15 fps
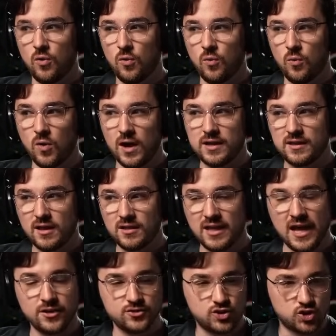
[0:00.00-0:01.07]
what
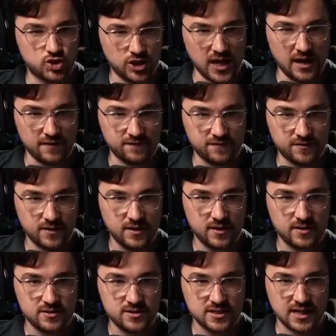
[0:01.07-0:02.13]
allows Jeff
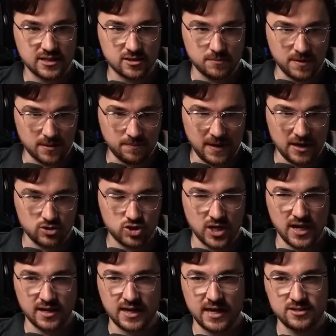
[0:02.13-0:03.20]
to get the big
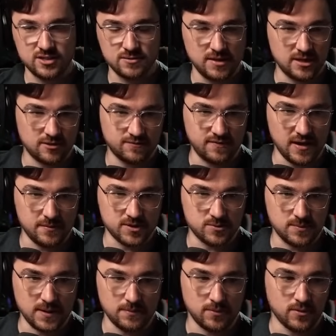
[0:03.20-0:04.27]
paycheck and to meet the famous
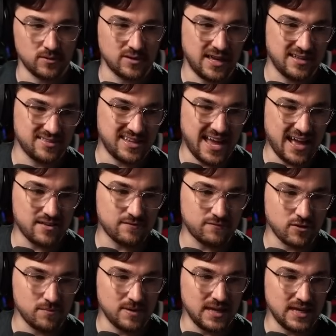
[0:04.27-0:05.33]
people. And that
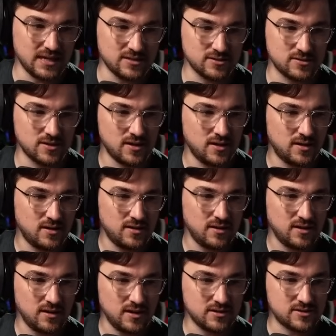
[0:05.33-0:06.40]
for me is
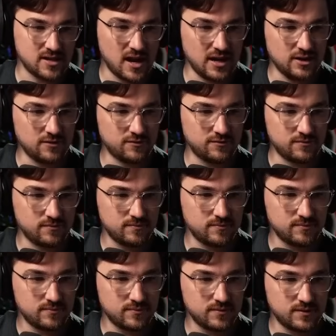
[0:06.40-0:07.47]
is kind of
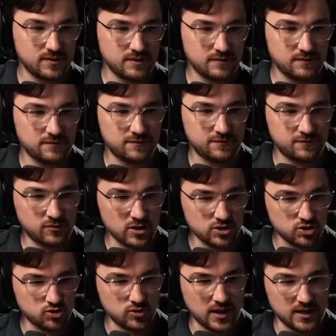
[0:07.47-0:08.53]

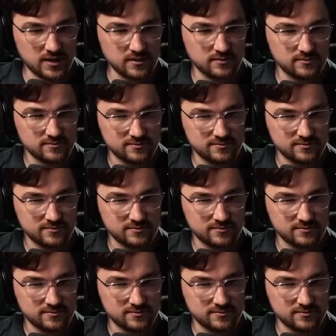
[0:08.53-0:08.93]
frustrating